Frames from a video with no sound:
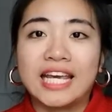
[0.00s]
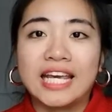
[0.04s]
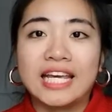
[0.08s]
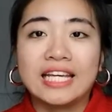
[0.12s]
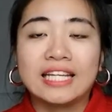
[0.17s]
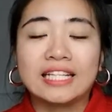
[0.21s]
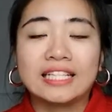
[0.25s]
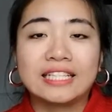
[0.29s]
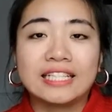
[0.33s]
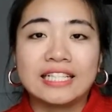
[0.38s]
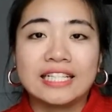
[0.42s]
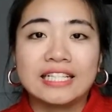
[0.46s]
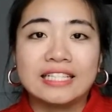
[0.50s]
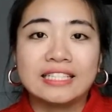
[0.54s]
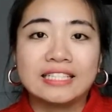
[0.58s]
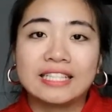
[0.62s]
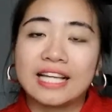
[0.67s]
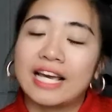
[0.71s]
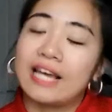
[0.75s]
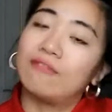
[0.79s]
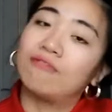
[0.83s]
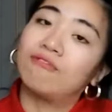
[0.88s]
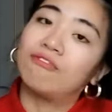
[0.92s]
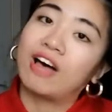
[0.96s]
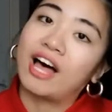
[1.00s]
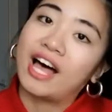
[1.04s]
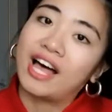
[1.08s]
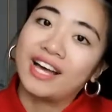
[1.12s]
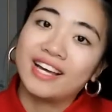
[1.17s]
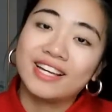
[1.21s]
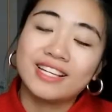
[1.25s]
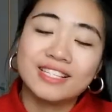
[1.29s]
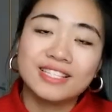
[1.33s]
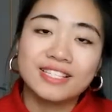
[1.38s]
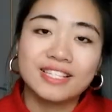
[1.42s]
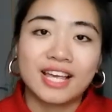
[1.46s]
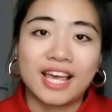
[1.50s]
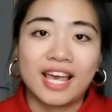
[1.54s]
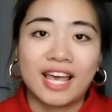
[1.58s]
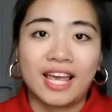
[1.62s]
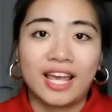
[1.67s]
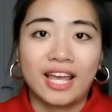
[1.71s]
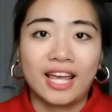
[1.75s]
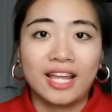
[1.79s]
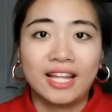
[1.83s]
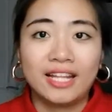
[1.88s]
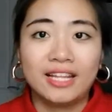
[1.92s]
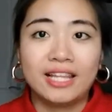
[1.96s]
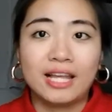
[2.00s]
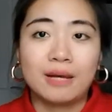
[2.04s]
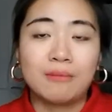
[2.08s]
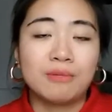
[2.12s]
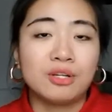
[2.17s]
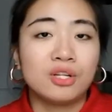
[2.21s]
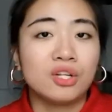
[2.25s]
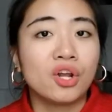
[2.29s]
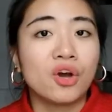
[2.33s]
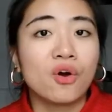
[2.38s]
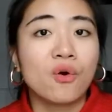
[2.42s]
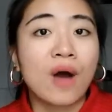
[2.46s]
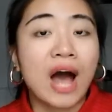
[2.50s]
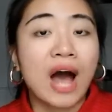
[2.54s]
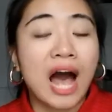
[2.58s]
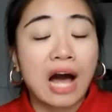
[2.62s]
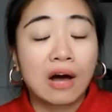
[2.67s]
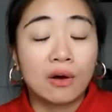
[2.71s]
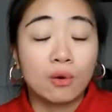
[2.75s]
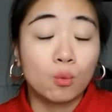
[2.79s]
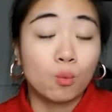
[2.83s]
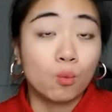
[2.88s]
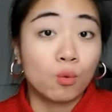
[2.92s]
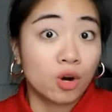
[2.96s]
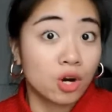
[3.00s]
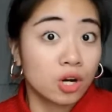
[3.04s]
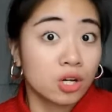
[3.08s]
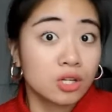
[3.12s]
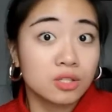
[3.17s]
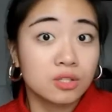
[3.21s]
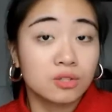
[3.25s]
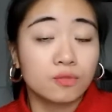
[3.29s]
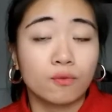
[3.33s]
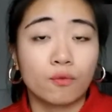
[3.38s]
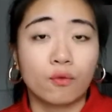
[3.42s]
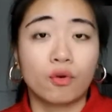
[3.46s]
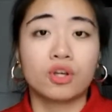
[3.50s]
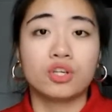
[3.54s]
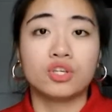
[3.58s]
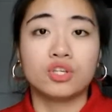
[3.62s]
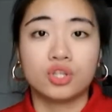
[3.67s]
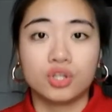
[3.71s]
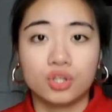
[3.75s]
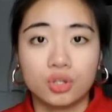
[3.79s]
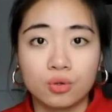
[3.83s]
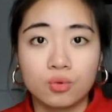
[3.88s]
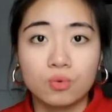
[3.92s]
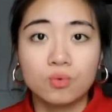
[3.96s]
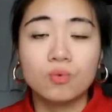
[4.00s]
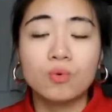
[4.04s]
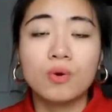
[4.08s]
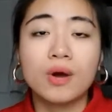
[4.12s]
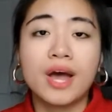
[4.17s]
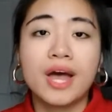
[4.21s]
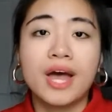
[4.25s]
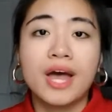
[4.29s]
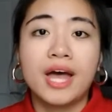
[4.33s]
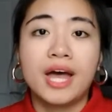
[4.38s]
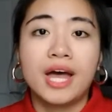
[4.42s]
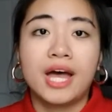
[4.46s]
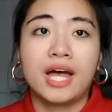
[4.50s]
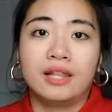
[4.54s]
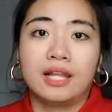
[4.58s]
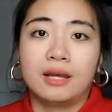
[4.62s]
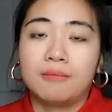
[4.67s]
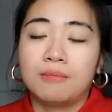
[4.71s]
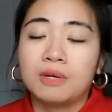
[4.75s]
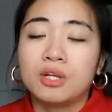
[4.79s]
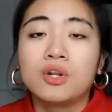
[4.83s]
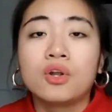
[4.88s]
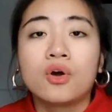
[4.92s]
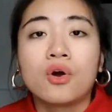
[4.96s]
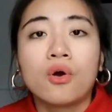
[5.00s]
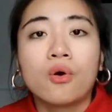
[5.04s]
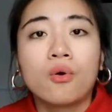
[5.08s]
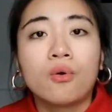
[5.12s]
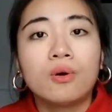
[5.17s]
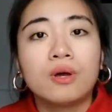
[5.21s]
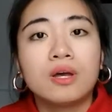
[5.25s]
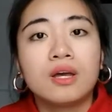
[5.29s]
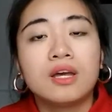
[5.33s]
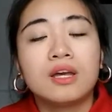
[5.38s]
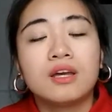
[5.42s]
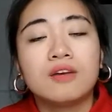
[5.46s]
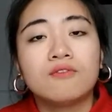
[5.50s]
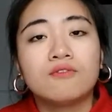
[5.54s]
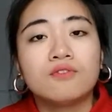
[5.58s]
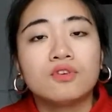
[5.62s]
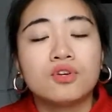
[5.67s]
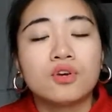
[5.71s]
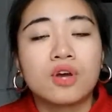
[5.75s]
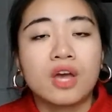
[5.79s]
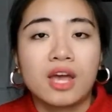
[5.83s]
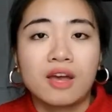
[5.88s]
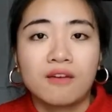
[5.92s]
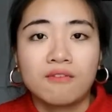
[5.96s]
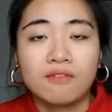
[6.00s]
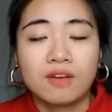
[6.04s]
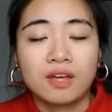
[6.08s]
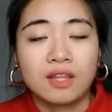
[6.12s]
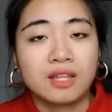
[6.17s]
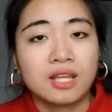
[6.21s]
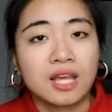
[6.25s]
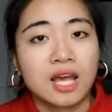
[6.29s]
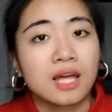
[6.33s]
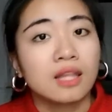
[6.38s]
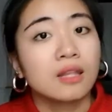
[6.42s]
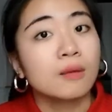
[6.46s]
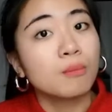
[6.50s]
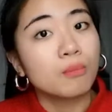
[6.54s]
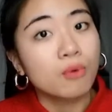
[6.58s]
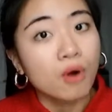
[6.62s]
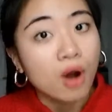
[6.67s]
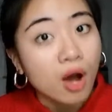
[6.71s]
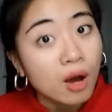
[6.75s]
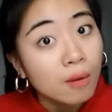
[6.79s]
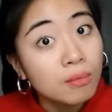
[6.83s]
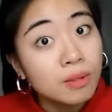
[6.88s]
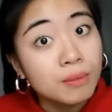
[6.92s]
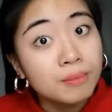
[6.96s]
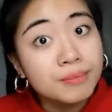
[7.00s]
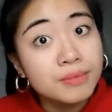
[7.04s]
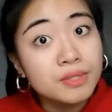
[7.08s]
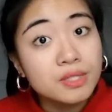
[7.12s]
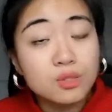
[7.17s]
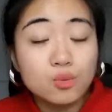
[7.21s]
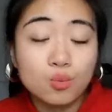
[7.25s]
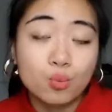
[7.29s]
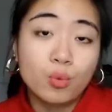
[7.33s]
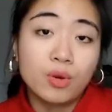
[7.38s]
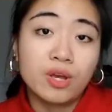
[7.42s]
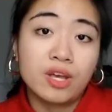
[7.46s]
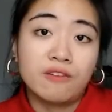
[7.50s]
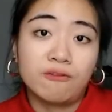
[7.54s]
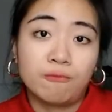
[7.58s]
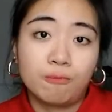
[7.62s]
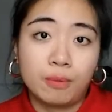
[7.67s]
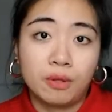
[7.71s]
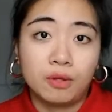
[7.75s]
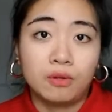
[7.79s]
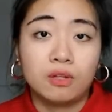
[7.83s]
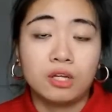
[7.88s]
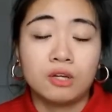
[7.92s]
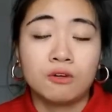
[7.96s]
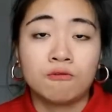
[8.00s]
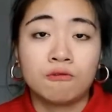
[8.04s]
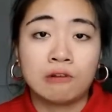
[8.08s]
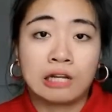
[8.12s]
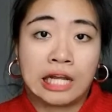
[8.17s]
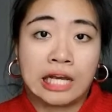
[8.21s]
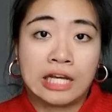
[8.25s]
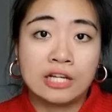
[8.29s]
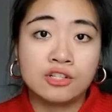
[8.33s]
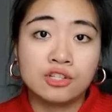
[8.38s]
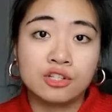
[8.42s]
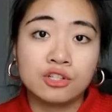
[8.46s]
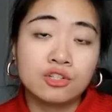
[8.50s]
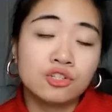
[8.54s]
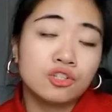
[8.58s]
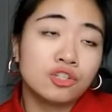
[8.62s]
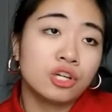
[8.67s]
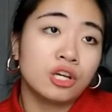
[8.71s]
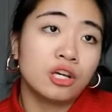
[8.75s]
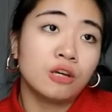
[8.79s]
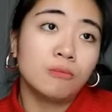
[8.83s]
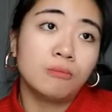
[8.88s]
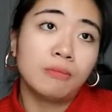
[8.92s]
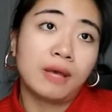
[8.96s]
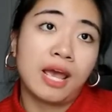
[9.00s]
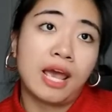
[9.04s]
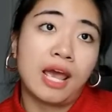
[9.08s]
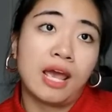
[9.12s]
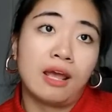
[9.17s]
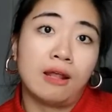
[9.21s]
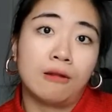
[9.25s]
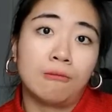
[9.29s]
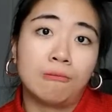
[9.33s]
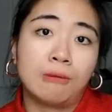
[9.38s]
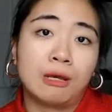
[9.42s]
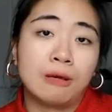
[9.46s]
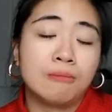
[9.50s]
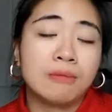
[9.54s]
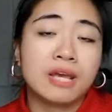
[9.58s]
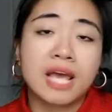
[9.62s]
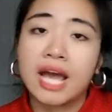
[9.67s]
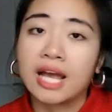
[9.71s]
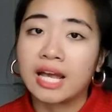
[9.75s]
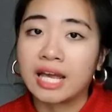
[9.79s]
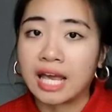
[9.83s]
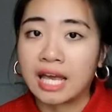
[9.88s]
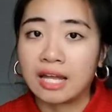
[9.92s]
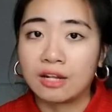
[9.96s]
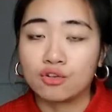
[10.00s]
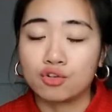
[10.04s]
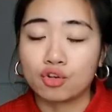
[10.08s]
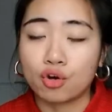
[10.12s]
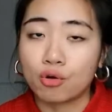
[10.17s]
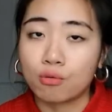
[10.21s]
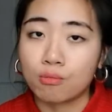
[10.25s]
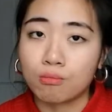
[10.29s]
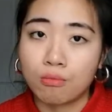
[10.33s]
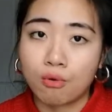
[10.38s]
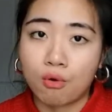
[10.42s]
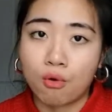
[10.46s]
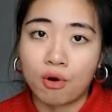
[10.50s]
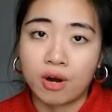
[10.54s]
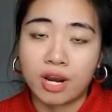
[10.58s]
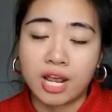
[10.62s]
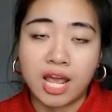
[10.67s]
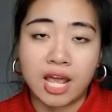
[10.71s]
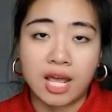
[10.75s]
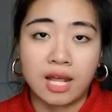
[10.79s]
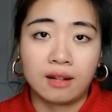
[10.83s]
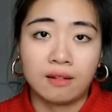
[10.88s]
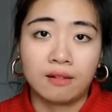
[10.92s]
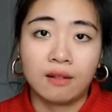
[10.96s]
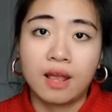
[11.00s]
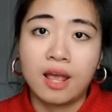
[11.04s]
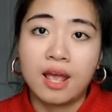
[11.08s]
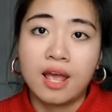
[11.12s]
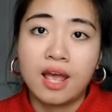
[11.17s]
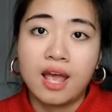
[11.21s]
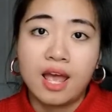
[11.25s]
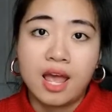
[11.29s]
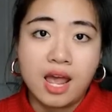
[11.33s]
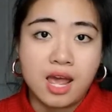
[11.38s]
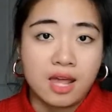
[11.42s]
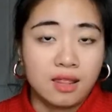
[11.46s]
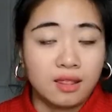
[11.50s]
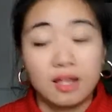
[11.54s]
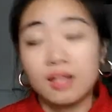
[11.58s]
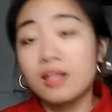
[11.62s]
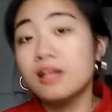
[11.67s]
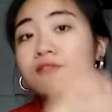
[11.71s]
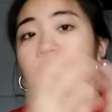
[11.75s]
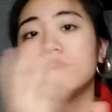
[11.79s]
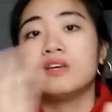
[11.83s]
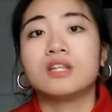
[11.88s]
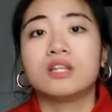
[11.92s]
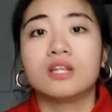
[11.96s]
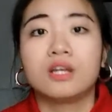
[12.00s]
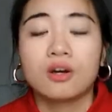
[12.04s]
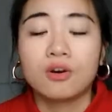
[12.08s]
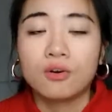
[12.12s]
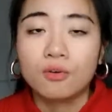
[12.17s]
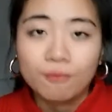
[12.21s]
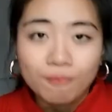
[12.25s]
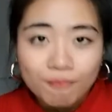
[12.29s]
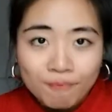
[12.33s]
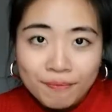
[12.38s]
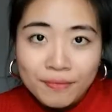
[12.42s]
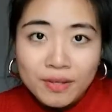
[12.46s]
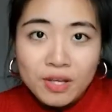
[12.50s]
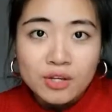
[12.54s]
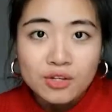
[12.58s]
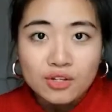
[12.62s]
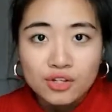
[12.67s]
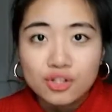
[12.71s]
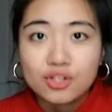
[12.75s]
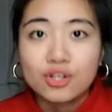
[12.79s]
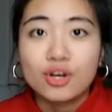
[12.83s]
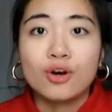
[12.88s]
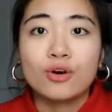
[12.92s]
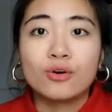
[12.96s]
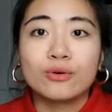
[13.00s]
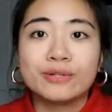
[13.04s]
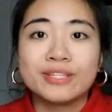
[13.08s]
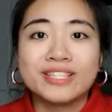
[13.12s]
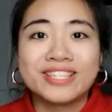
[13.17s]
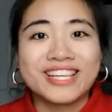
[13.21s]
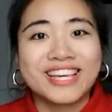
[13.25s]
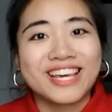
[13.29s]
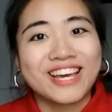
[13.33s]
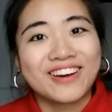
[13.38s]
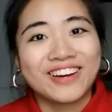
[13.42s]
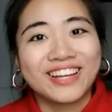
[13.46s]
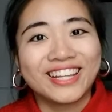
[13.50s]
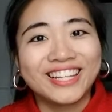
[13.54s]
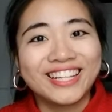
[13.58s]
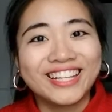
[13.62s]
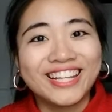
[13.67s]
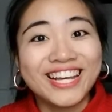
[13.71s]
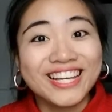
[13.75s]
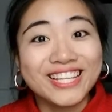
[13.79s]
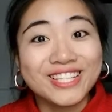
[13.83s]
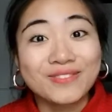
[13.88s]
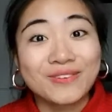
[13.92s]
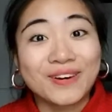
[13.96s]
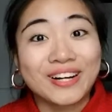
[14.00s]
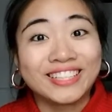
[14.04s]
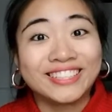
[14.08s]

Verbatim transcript: take these advice and let me know how it works for you. Let me know if you have any other problems with building relationship, and maybe I can talk more in another video. So see you in the next